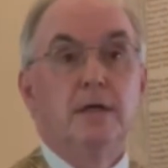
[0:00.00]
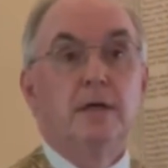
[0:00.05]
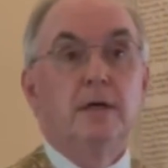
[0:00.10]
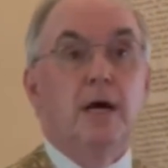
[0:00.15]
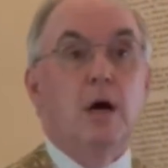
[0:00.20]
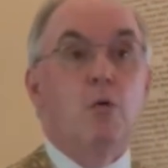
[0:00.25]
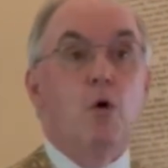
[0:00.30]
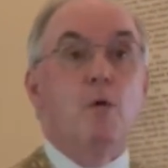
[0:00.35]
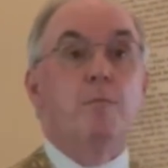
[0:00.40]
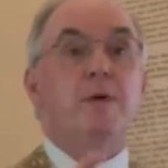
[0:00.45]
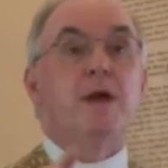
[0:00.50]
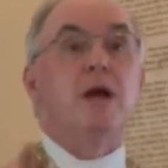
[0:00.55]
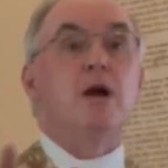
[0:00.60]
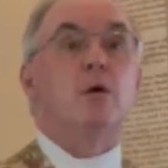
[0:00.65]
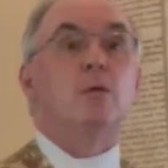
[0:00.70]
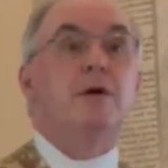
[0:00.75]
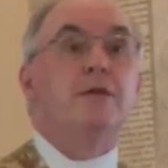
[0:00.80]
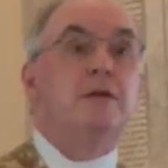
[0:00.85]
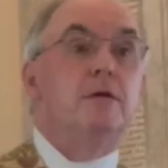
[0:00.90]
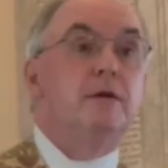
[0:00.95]
I won't be here
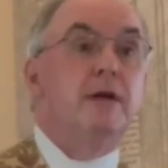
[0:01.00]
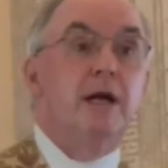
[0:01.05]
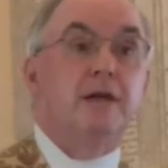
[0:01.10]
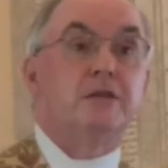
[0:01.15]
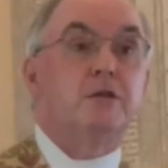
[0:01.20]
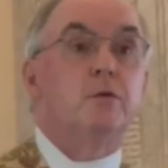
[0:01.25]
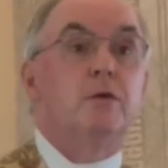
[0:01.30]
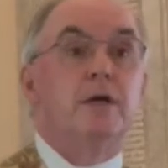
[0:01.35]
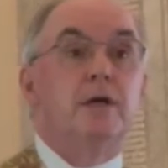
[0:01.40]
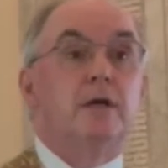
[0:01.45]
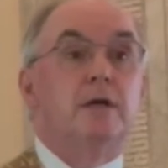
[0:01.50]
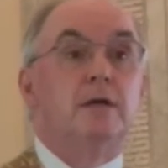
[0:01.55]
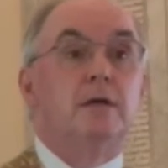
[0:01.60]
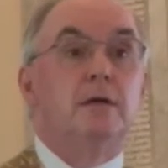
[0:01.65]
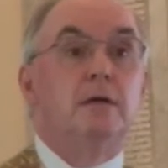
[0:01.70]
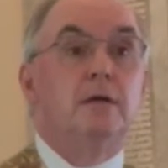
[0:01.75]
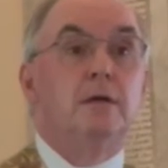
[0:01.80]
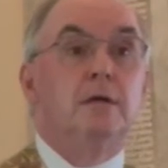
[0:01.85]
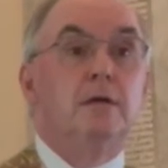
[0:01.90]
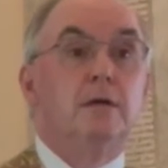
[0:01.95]
with you next week.
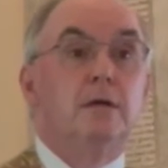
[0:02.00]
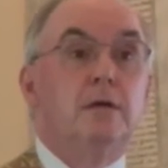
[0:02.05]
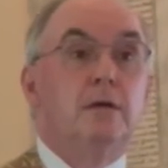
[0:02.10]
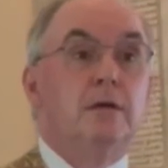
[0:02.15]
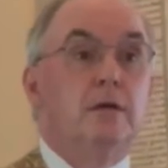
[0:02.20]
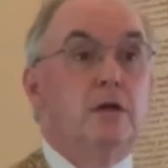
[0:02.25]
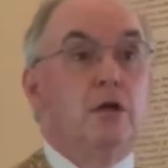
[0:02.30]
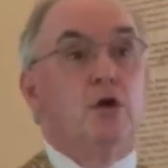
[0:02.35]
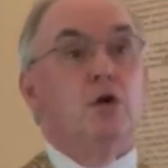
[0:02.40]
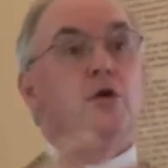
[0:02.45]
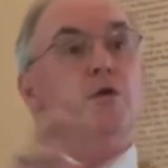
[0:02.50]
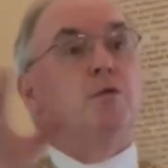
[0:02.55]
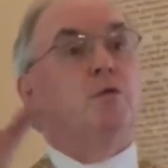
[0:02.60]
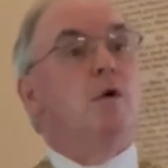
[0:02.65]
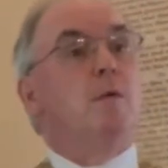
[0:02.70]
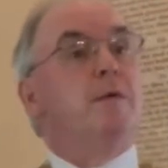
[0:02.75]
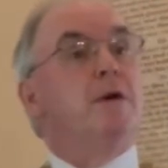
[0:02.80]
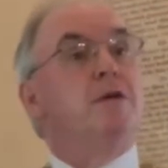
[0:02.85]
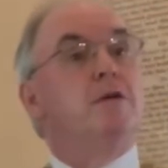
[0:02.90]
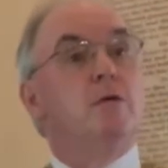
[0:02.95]
The youth
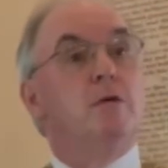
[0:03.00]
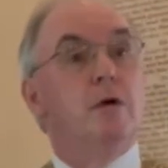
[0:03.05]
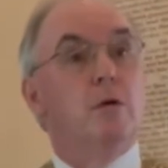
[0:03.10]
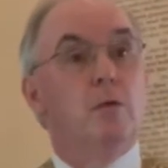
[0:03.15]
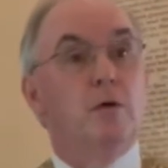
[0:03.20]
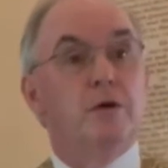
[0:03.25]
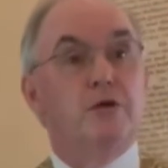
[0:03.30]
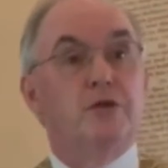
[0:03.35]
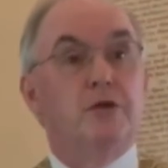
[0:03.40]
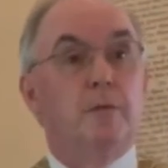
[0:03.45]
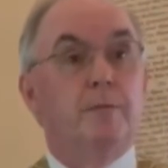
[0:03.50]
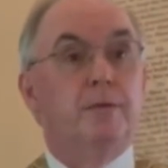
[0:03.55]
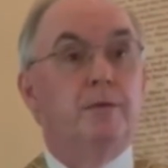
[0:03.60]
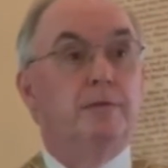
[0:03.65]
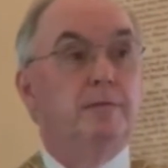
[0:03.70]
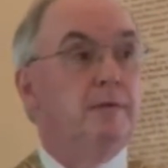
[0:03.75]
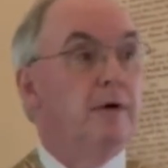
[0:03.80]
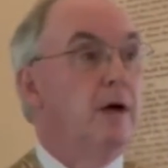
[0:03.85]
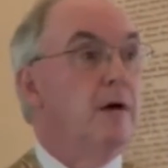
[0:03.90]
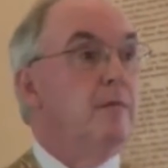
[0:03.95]
will be doing worship.
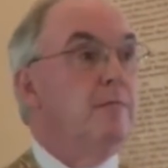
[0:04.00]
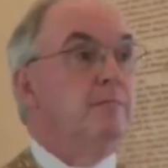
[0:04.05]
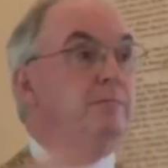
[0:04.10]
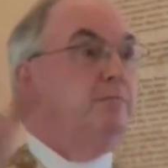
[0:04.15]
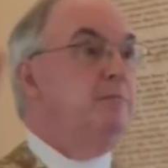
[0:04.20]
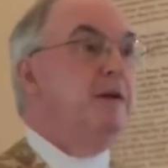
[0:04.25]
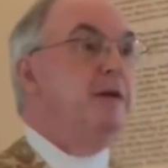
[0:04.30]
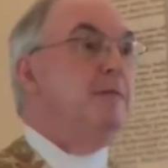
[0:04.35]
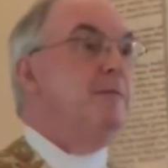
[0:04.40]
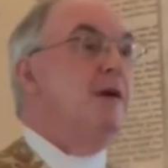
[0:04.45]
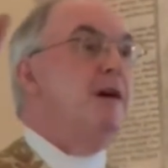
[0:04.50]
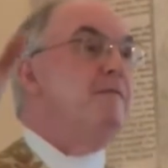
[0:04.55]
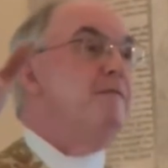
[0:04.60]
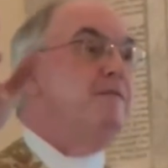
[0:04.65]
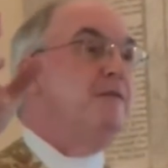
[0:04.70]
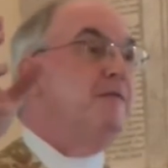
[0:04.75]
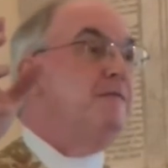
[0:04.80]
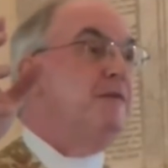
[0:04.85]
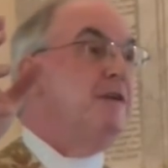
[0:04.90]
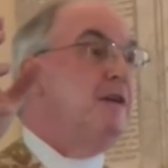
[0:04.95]
I'll be at my
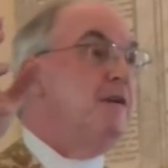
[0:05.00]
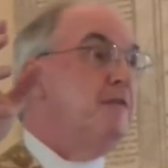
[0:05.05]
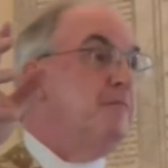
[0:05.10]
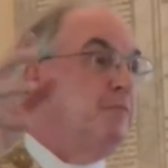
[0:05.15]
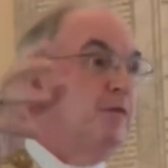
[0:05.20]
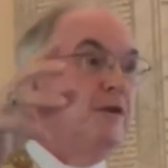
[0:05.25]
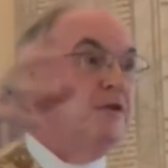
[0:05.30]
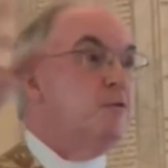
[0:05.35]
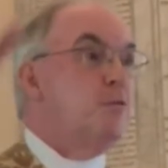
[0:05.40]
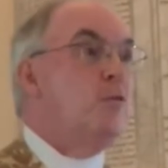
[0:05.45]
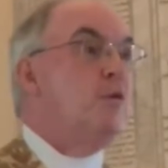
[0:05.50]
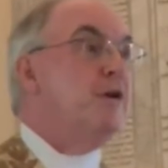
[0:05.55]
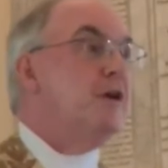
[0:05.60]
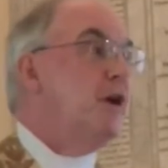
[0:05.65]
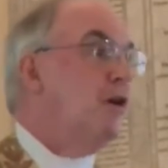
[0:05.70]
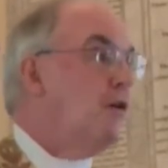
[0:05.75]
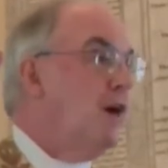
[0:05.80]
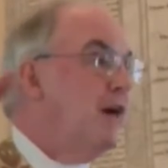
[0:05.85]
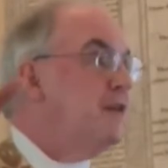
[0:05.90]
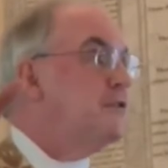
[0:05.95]
50th plus one
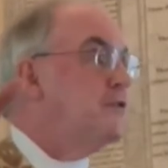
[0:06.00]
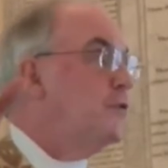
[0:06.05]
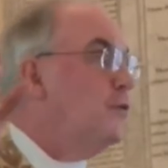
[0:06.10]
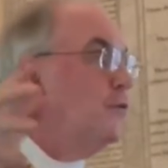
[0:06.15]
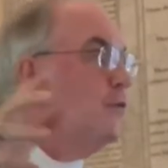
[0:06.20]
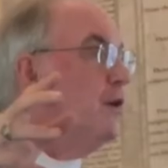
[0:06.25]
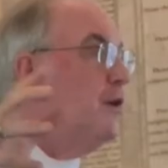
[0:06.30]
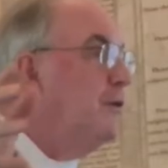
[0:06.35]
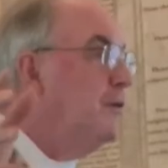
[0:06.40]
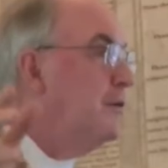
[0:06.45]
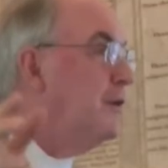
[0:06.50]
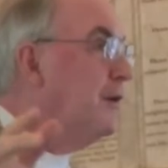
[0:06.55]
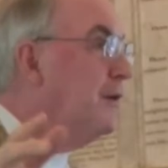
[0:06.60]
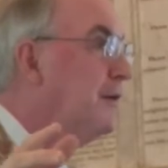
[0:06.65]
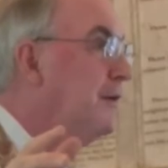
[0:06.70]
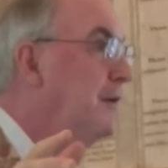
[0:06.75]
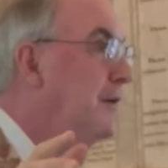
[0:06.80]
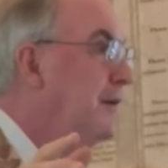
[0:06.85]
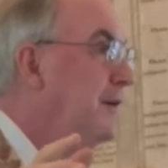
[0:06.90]
year high school reunion.